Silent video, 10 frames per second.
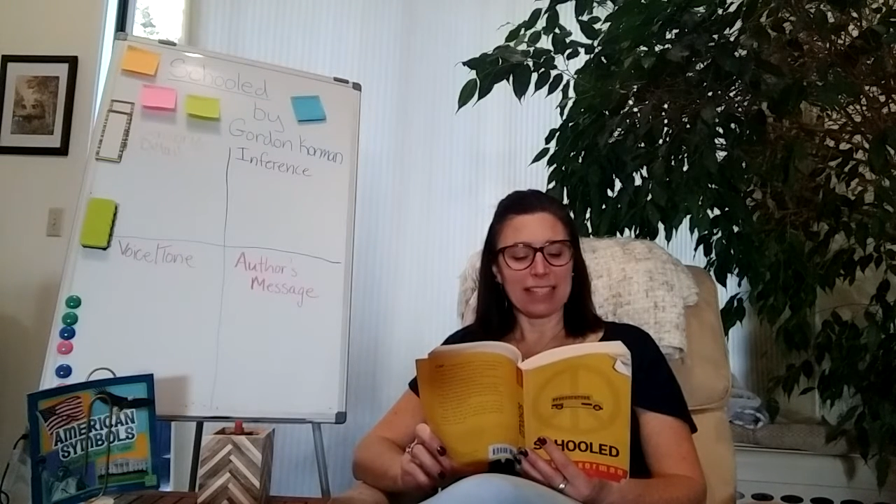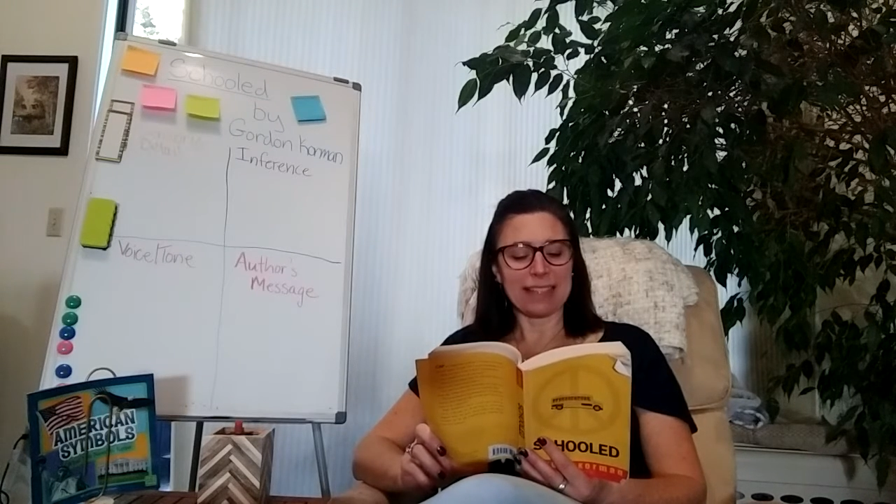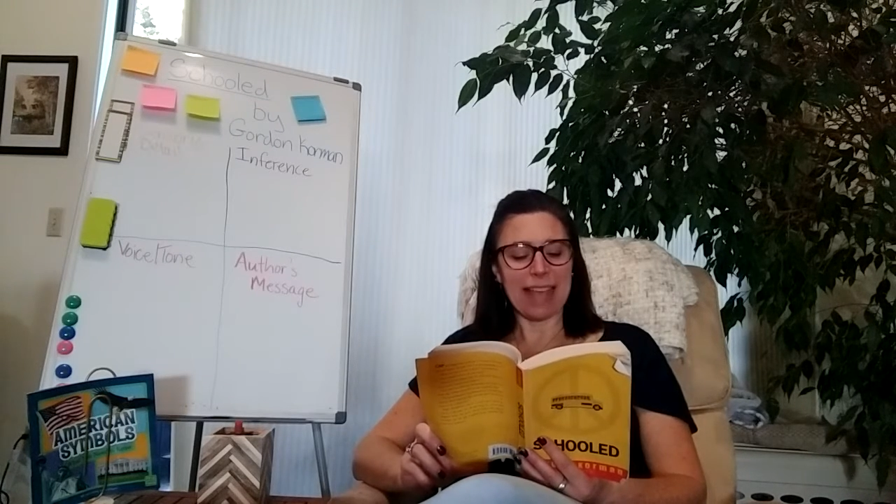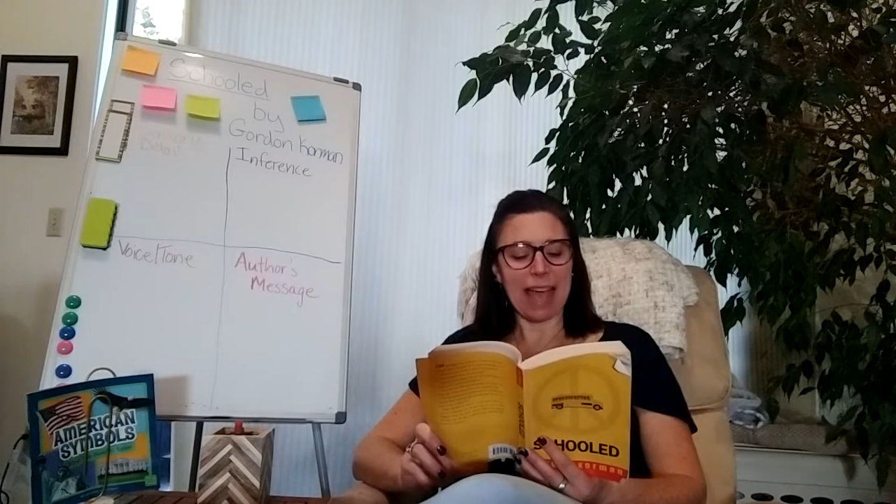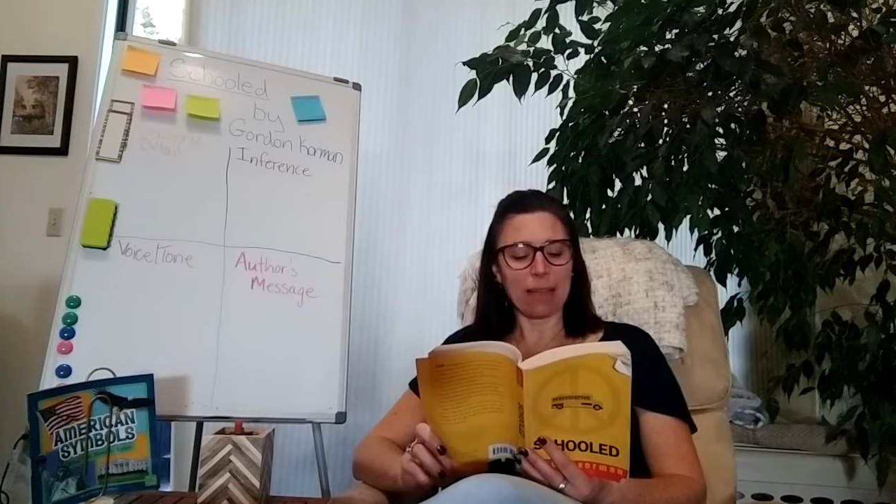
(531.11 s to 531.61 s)

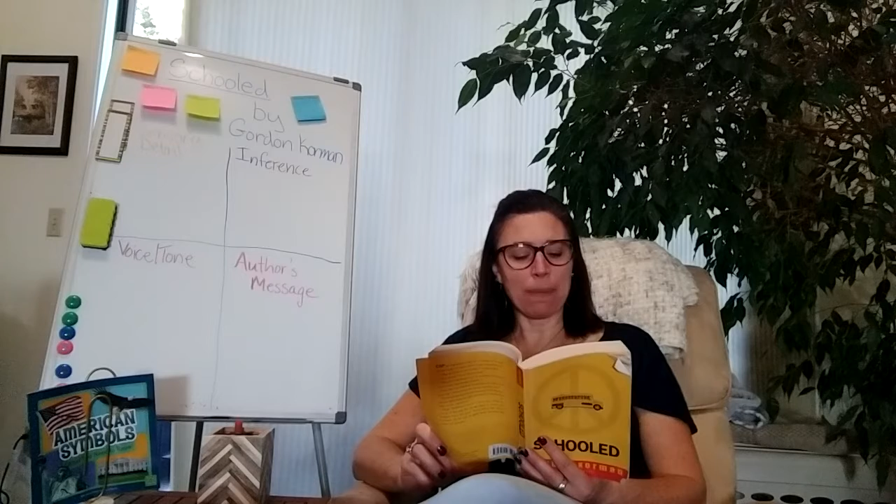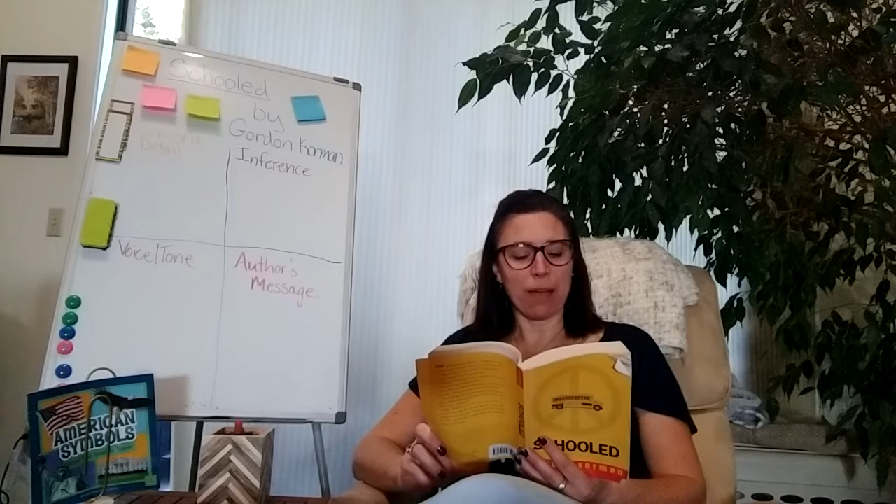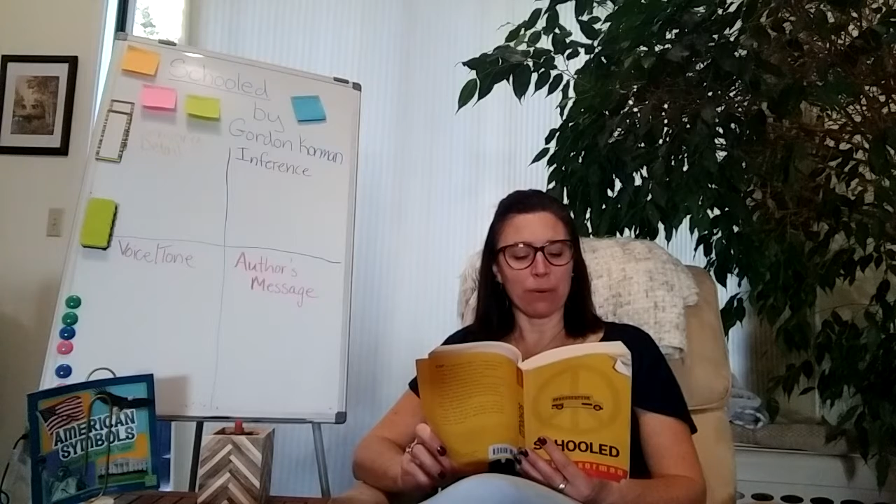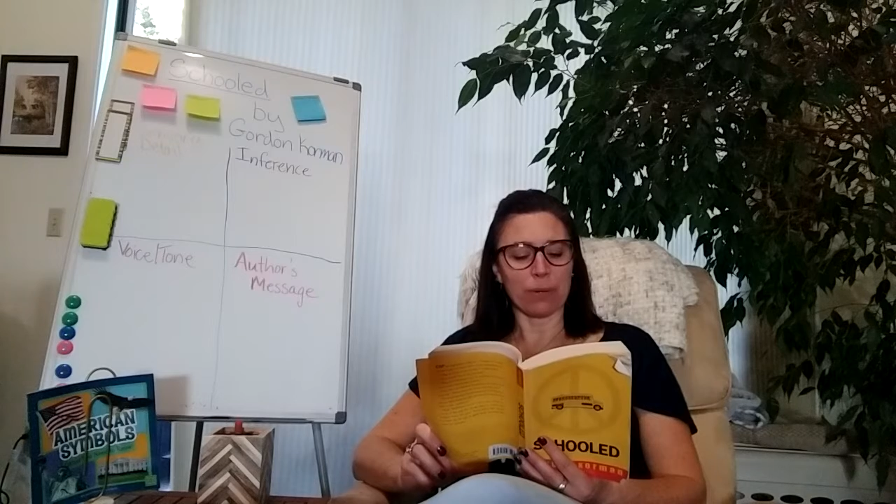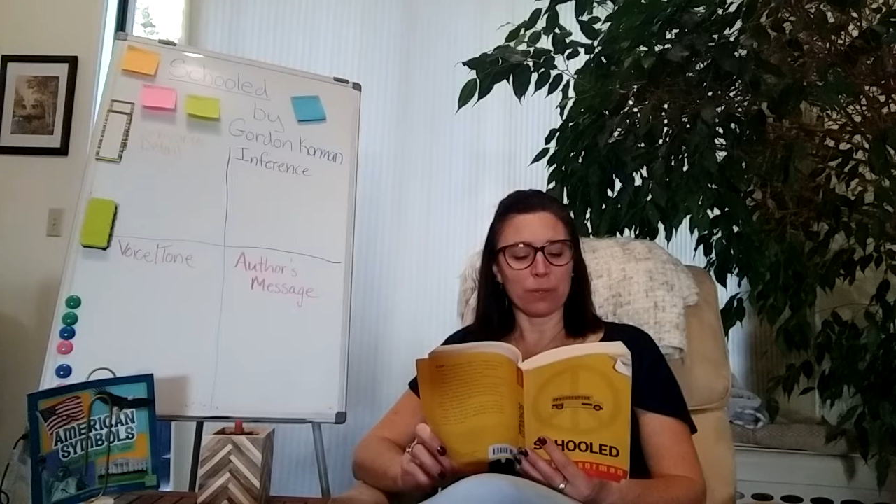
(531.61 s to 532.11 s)
Zach
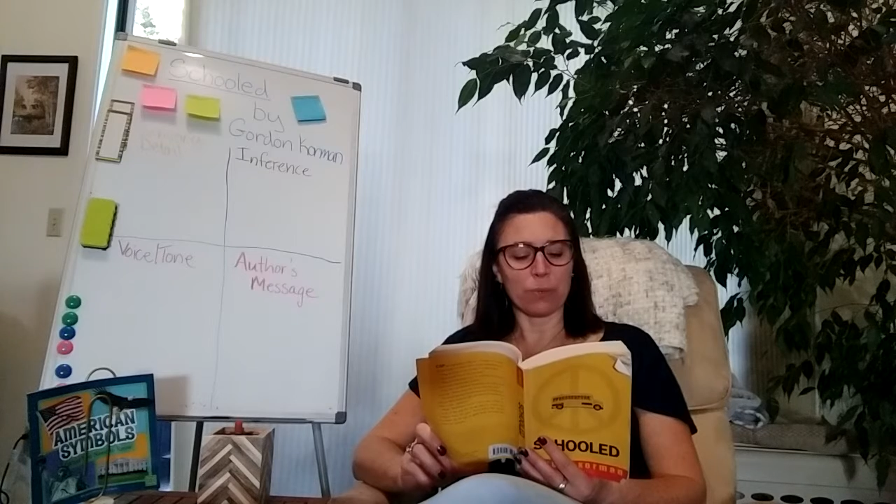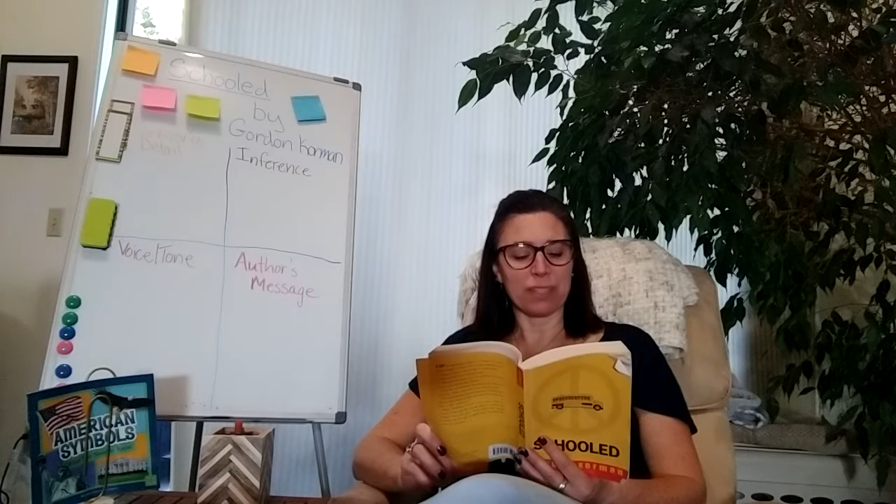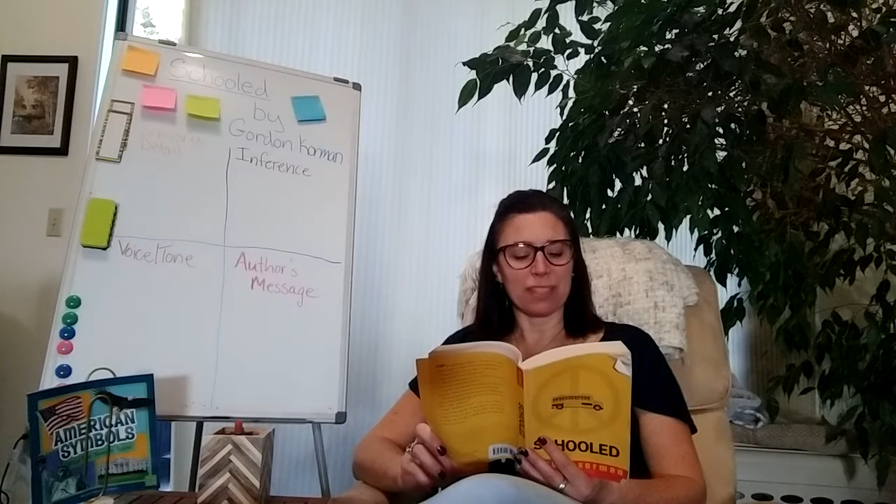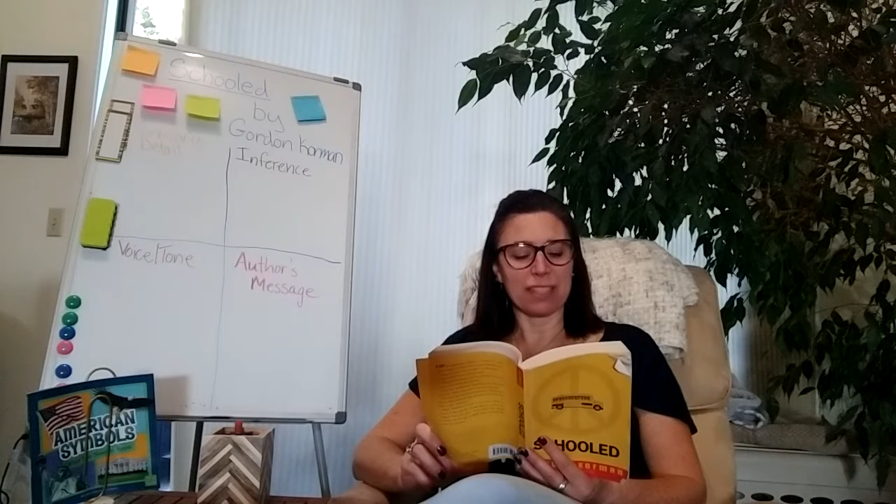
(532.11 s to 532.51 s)
Powers was